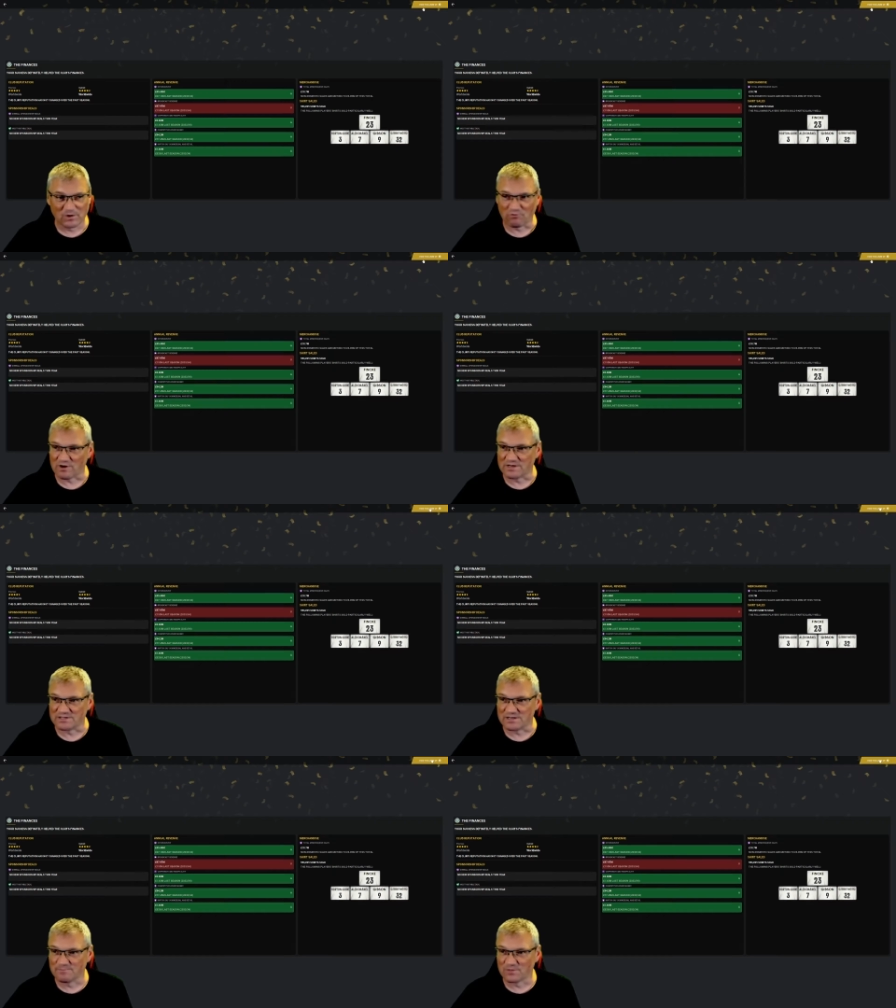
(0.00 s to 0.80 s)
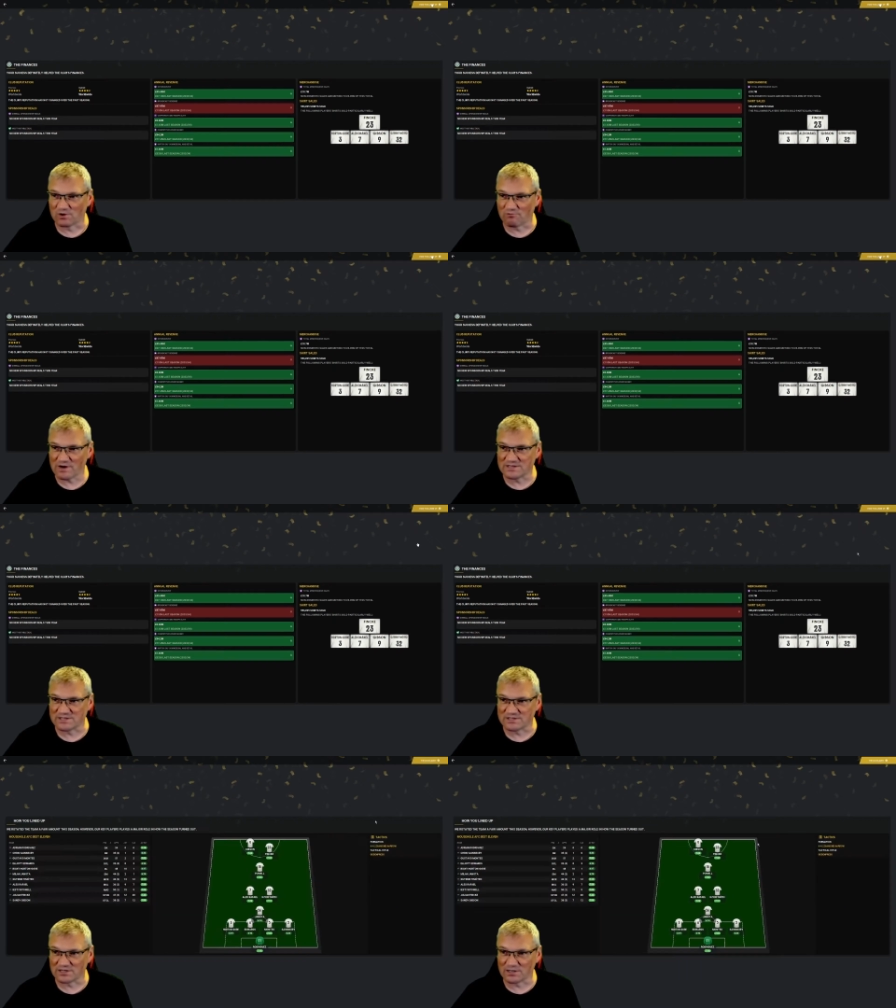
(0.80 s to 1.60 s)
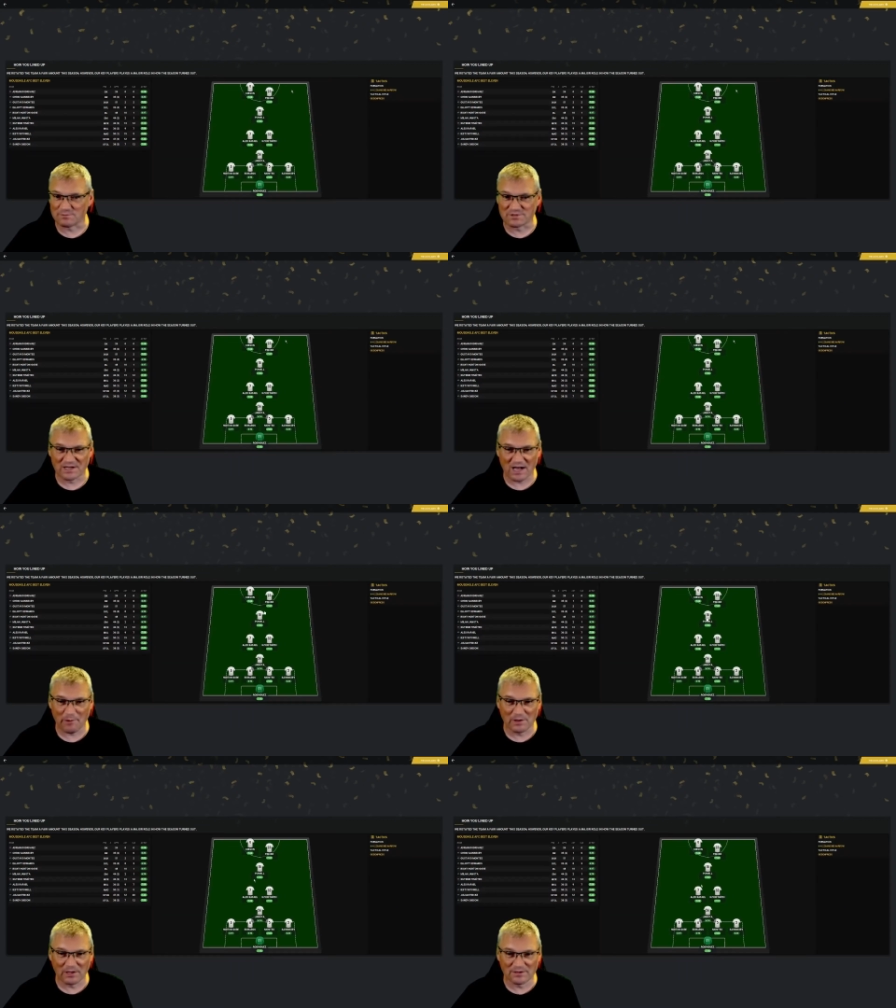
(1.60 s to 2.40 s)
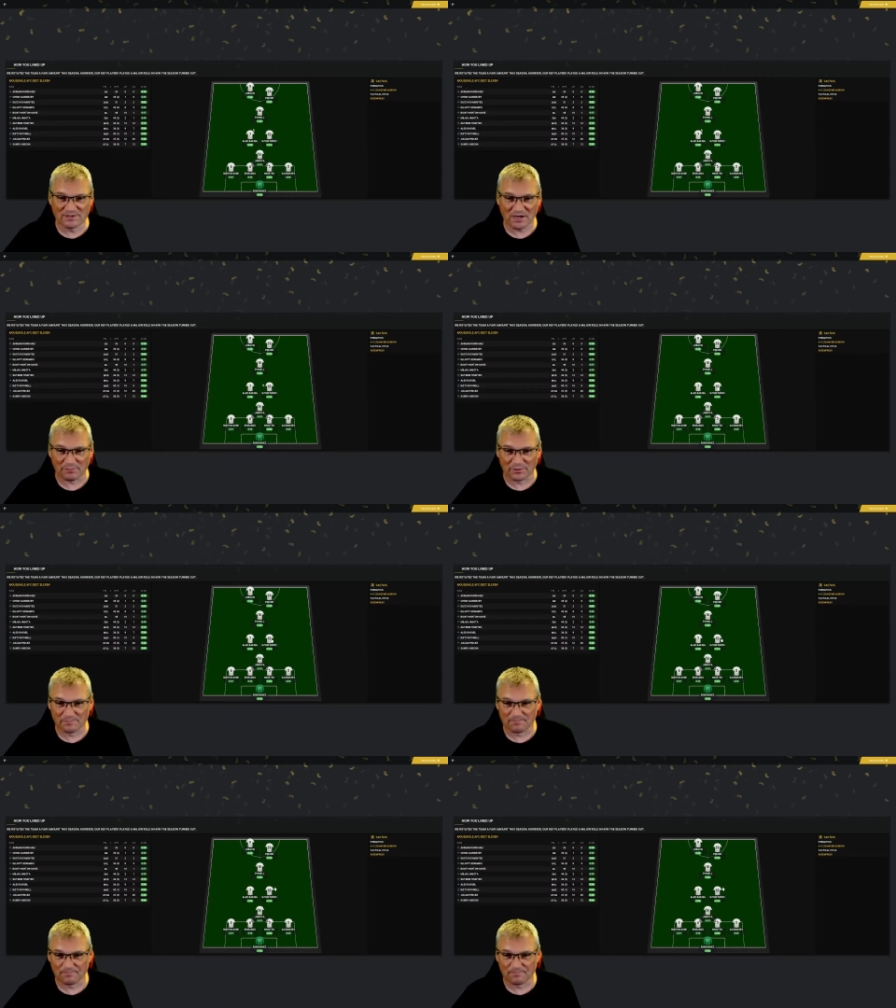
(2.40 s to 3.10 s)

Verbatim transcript: Crazy, crazy times. How we lined up.